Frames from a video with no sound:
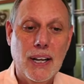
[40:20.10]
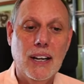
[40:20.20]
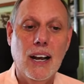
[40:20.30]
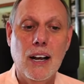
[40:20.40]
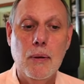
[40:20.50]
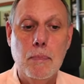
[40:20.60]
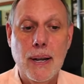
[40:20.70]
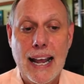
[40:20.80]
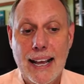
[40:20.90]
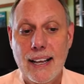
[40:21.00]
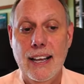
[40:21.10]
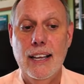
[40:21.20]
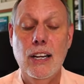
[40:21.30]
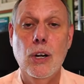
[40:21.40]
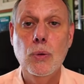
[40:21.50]
but um, but
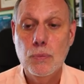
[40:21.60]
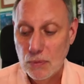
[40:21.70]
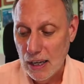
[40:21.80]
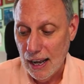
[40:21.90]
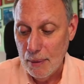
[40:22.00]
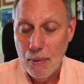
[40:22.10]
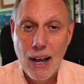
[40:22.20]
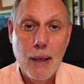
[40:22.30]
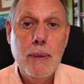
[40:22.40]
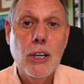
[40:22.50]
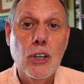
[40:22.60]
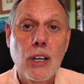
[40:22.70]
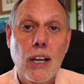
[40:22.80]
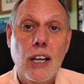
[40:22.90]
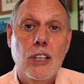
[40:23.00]
uh, you know, I'm I'm
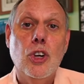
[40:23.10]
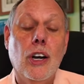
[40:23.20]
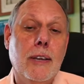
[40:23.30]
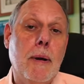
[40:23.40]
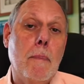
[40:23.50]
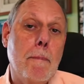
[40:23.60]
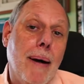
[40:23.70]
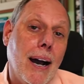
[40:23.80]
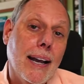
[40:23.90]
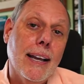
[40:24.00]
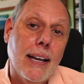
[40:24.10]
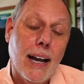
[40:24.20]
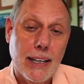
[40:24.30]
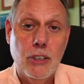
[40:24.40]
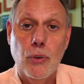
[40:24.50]
here talking about my
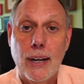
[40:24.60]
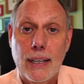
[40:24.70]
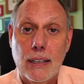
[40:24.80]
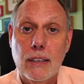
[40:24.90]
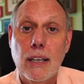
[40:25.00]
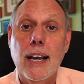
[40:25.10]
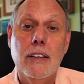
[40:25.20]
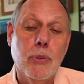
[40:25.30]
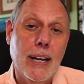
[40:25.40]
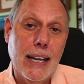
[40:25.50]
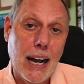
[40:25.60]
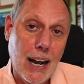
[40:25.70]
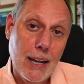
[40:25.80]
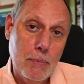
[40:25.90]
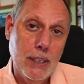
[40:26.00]
kind of writing, the kind of writing
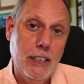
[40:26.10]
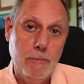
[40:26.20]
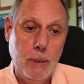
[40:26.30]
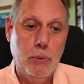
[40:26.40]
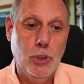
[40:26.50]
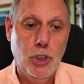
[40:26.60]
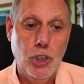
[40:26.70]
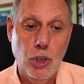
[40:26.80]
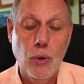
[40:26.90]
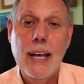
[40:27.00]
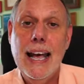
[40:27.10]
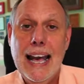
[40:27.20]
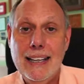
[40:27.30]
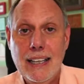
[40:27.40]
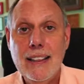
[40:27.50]
I believe people should do.
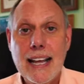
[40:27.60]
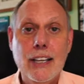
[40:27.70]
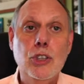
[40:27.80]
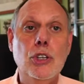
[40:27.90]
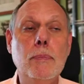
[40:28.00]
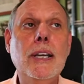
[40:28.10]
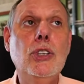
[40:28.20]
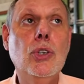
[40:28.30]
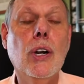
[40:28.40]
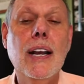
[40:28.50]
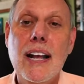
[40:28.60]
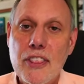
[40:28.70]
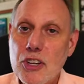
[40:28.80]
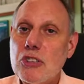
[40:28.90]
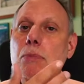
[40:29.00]
And in that, you should make sure.
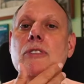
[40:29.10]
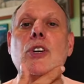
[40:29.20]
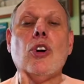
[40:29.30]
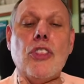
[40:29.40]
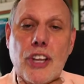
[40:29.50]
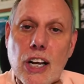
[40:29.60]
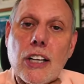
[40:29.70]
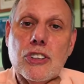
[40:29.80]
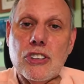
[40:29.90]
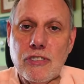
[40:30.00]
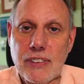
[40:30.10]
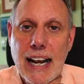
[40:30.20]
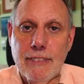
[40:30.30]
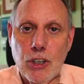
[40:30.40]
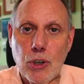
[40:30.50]
There's a movie called The Guns of
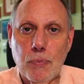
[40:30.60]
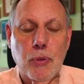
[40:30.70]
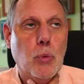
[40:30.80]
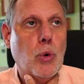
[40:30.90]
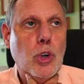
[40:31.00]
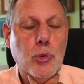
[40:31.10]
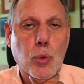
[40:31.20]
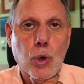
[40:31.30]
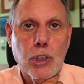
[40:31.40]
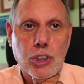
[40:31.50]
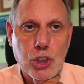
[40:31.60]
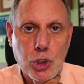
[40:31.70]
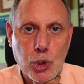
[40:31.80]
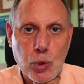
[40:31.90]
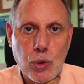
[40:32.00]
Navarone, World War
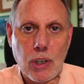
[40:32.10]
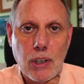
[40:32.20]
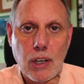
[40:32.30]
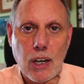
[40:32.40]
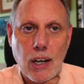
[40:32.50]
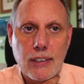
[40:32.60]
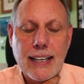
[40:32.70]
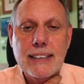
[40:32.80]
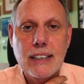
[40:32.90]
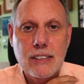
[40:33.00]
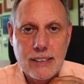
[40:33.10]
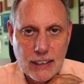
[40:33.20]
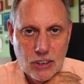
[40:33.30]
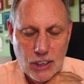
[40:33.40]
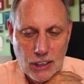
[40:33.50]
II, uh,
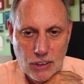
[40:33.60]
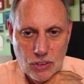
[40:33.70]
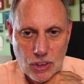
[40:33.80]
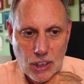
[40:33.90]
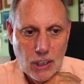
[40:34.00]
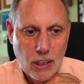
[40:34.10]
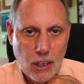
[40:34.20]
1960s,